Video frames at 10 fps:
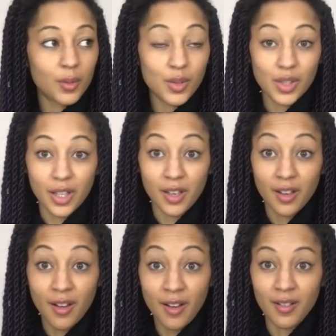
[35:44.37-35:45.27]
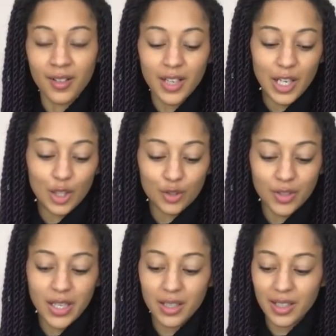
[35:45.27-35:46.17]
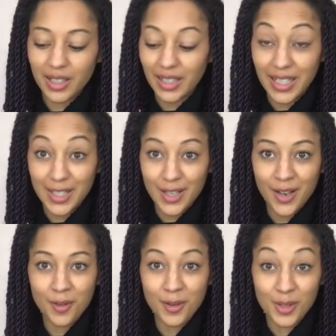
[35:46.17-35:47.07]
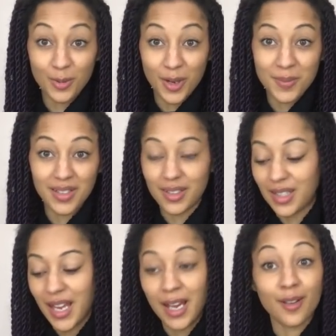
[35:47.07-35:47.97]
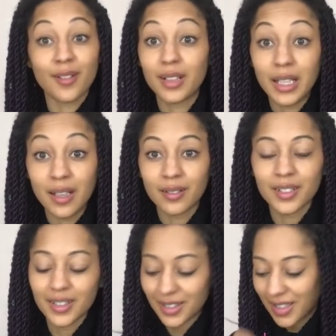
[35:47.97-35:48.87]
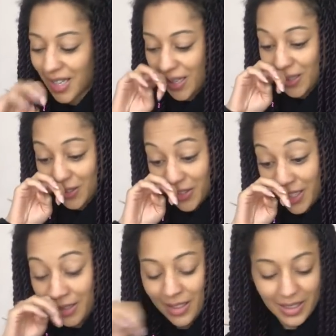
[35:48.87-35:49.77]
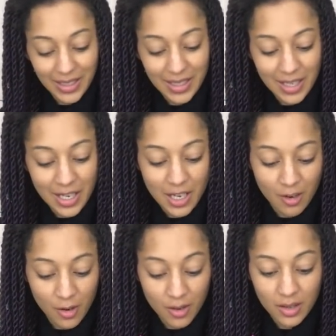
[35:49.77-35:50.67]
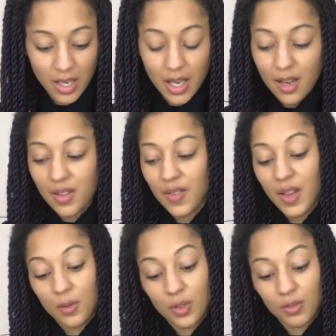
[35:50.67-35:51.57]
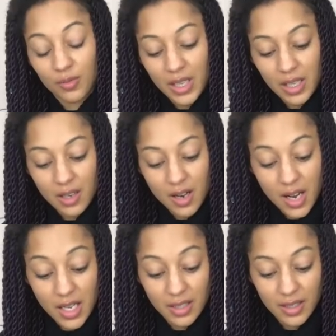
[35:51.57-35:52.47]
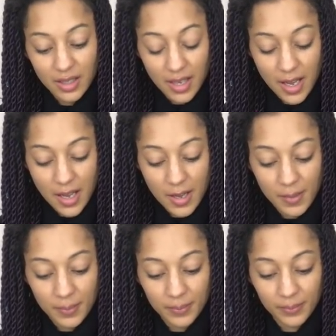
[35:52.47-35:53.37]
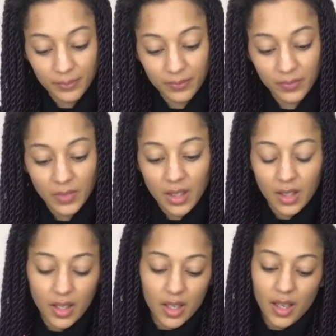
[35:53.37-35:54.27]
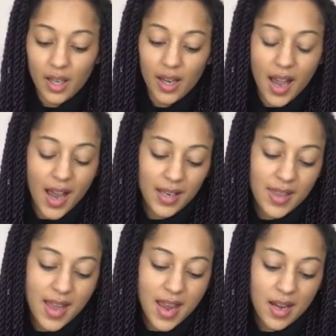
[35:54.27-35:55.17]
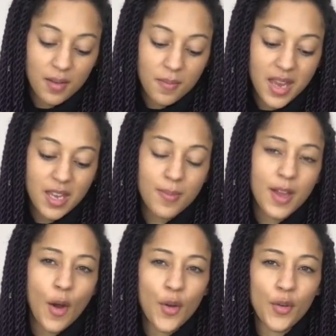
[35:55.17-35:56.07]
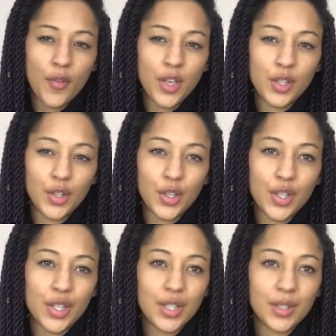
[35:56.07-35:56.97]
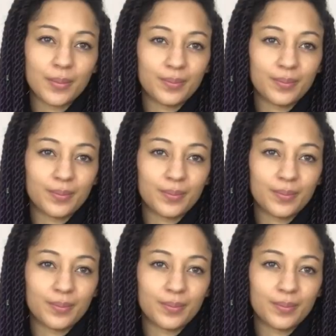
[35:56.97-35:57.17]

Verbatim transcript: what's going on green glitter was what I meant to say not green green glitter yarn I think that would look really nice um, and then maybe over just